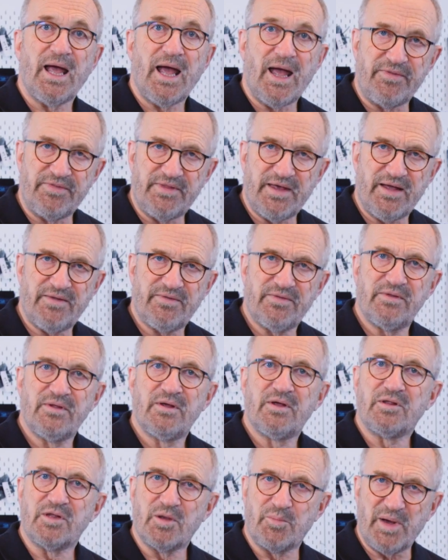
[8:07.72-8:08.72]
And then
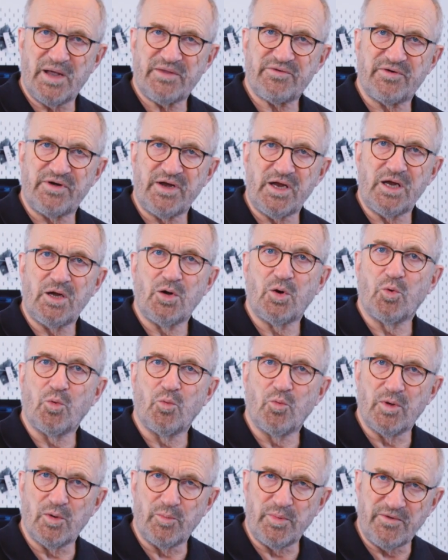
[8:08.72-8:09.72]
the battery
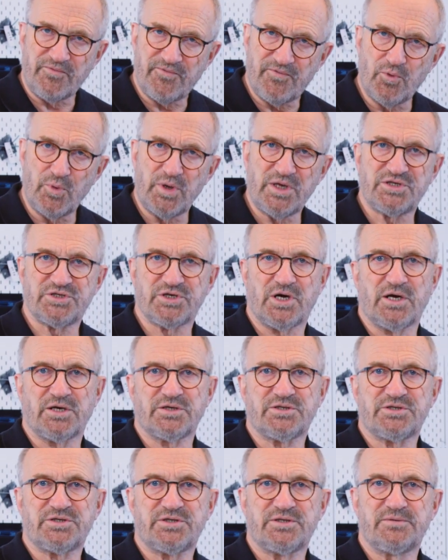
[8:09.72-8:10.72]
will be fully
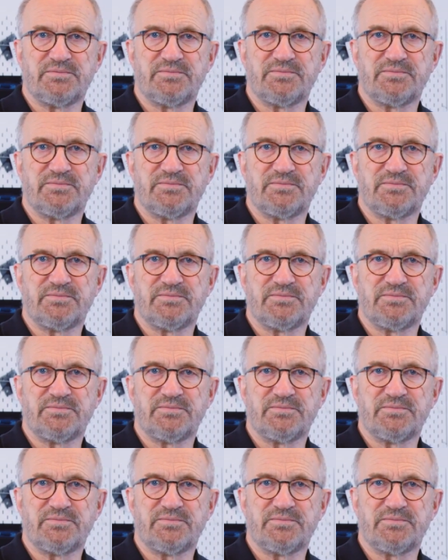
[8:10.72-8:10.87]
charged.